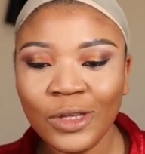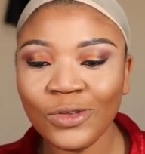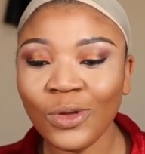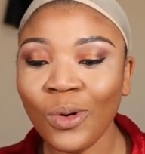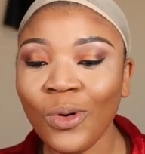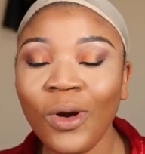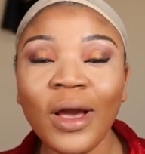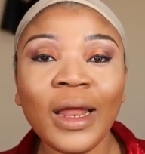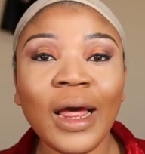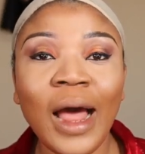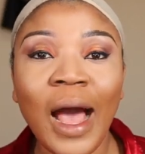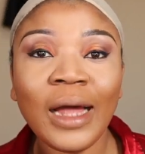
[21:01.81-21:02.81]
So I'll go
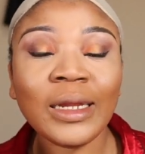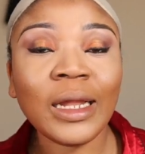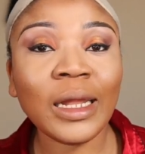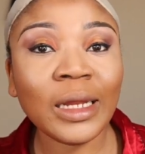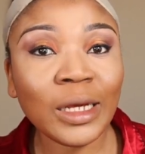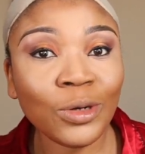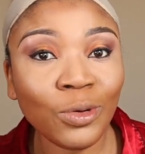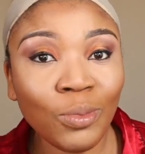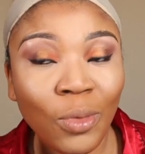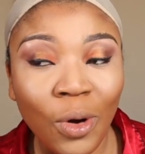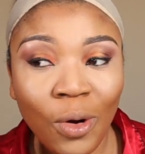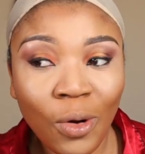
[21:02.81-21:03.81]
ahead and add a little
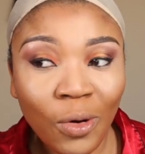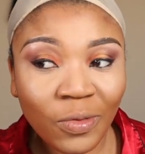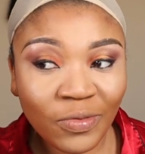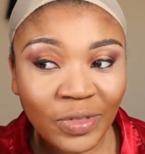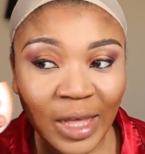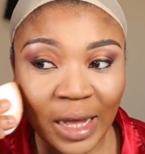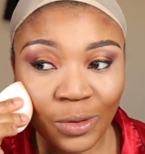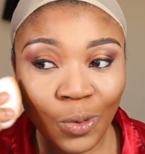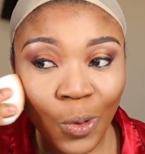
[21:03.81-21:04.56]
more of that